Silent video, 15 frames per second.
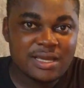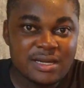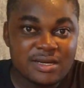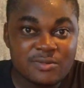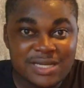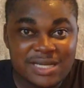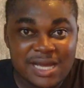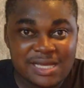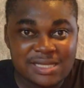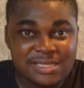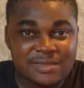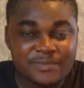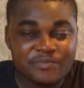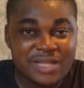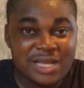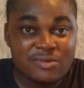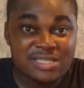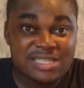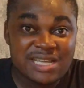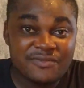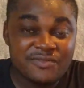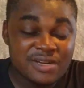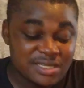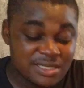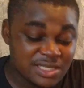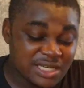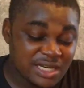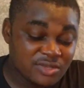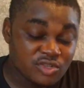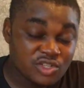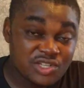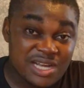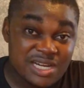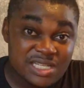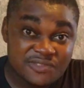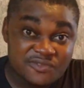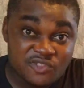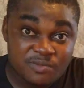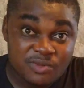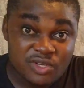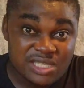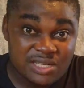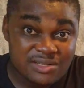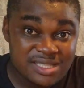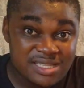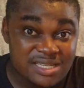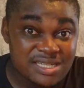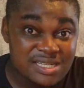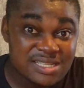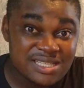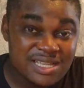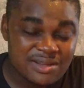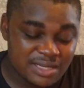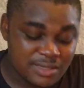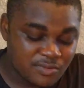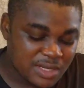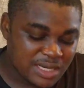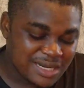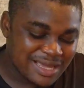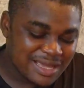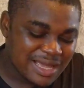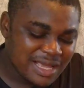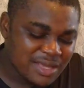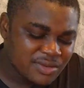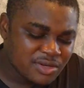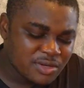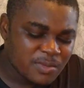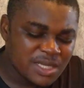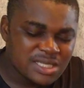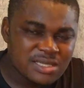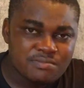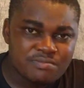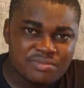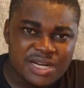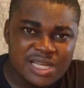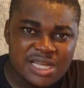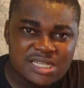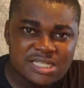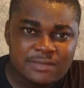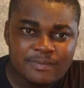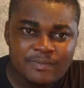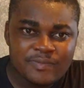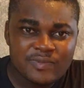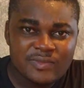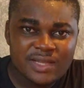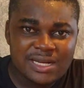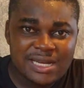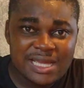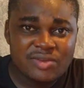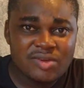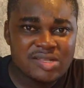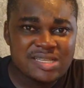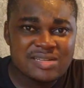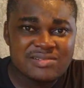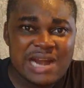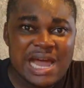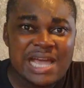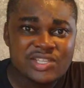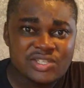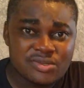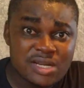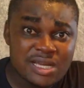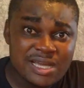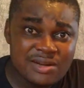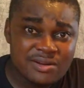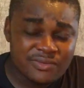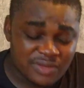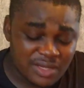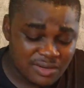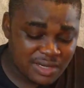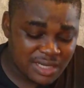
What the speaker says: Anyway, guys, I was afraid initially to try this food because I was thinking it sounded weird, like how you going to eat bread, like you think rice, you know, that kind of thing,